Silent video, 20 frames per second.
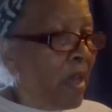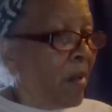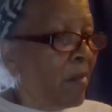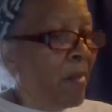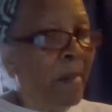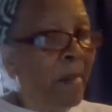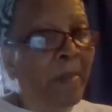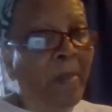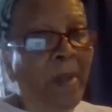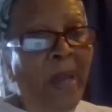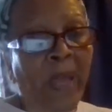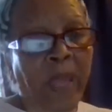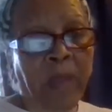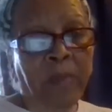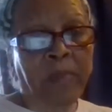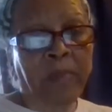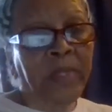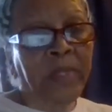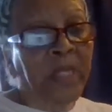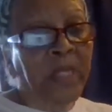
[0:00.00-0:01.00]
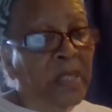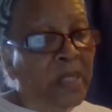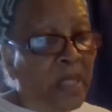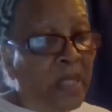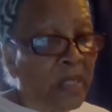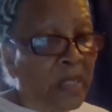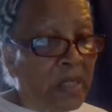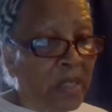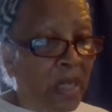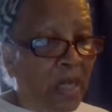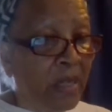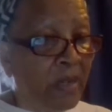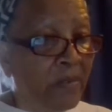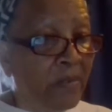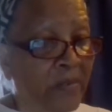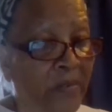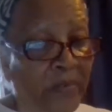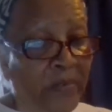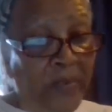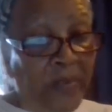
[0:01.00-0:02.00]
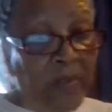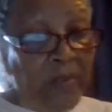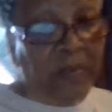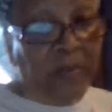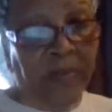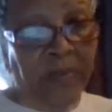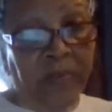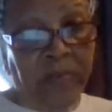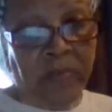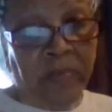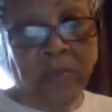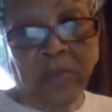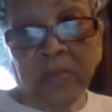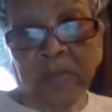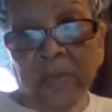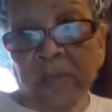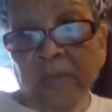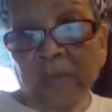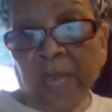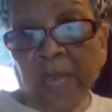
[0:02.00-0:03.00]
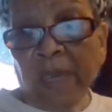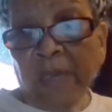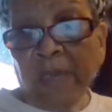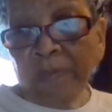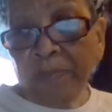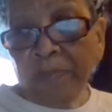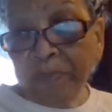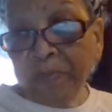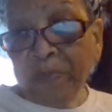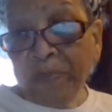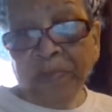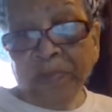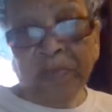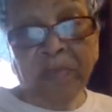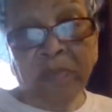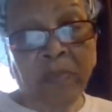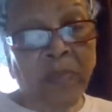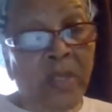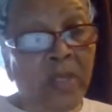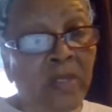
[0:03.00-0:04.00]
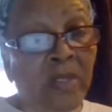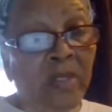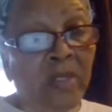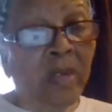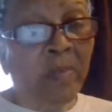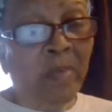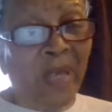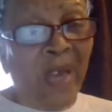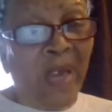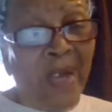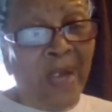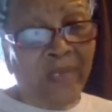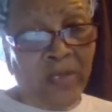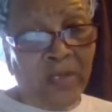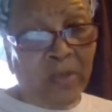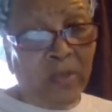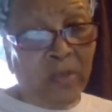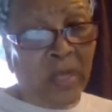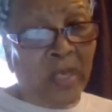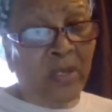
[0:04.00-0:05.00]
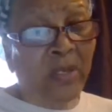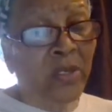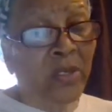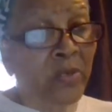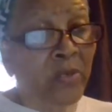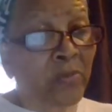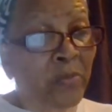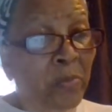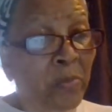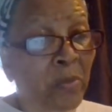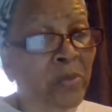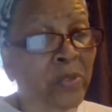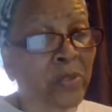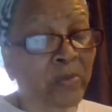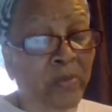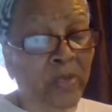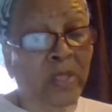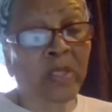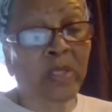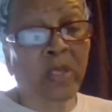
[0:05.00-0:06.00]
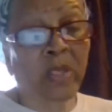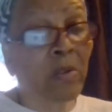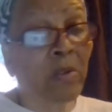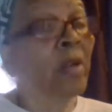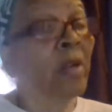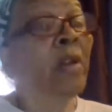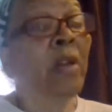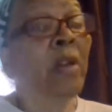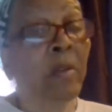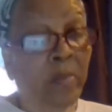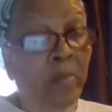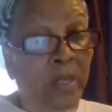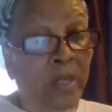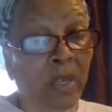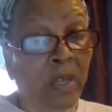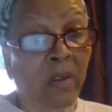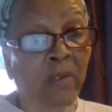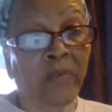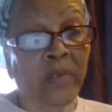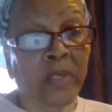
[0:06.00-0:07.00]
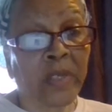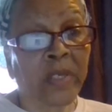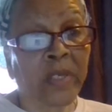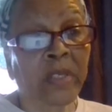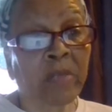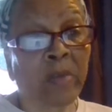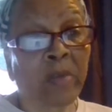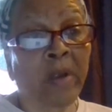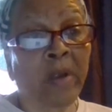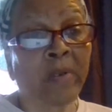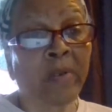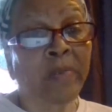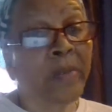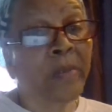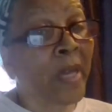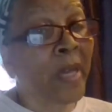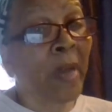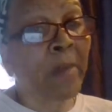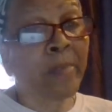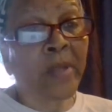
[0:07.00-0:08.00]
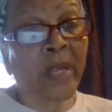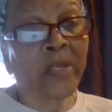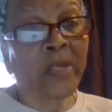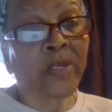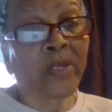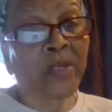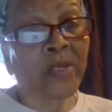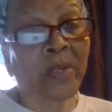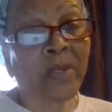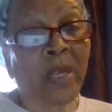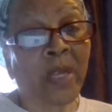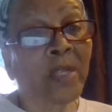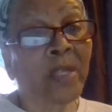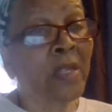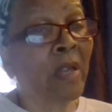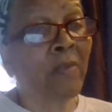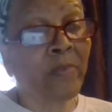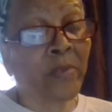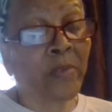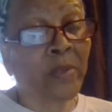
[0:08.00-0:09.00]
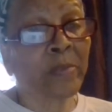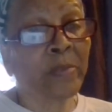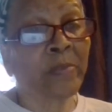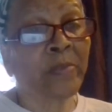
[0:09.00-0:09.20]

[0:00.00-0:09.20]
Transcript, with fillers: Bye-bye, and please stay safe. Okay? It's going to be hot this weekend, too, for most of us, so be careful as well. God bless you. I love you.